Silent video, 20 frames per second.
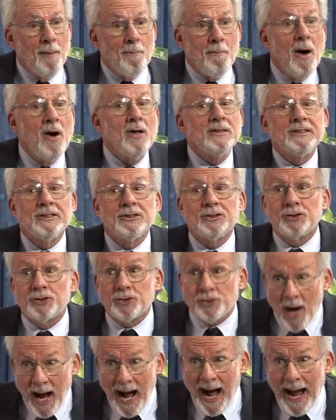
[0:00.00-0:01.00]
Moses
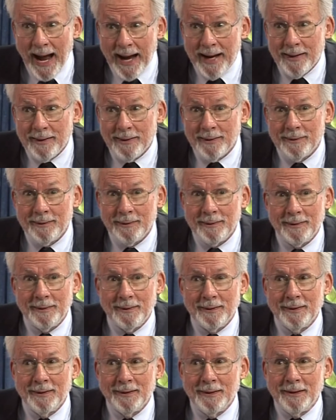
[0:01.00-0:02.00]
tried,
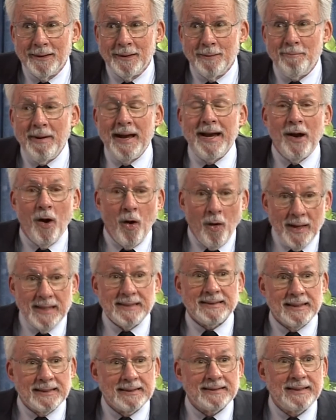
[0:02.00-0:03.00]
but he
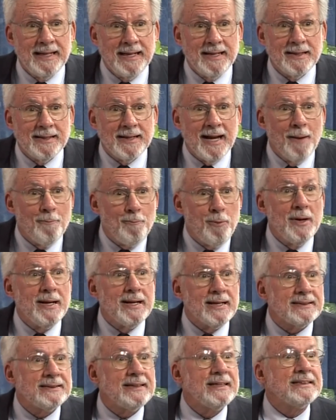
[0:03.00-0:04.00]
only succeeded in
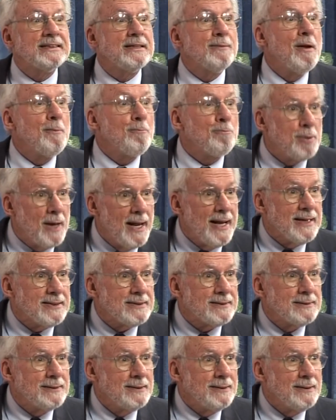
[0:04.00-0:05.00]
putting a system in
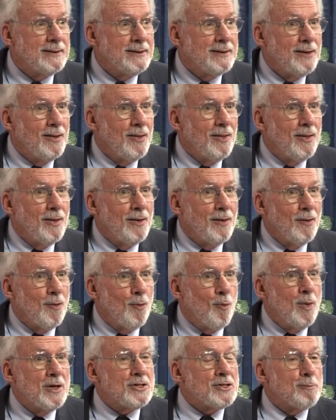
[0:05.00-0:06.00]
place
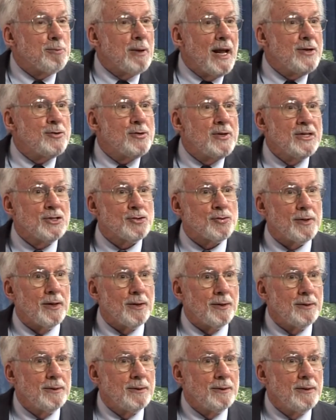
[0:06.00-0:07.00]
which applied to Israel.